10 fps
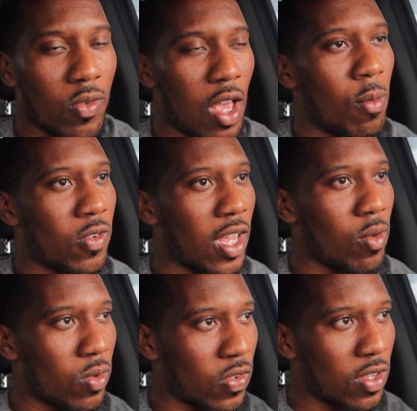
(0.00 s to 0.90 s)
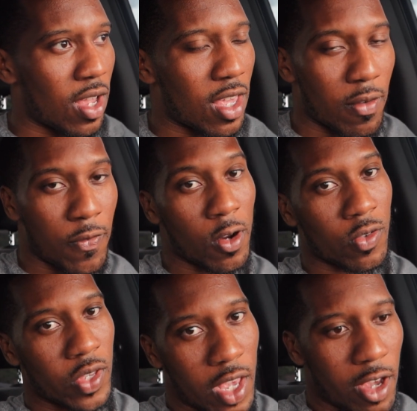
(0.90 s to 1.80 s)
almost like it was stuck in
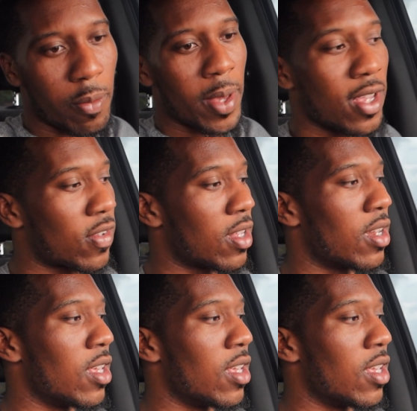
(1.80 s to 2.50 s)
first gear basically,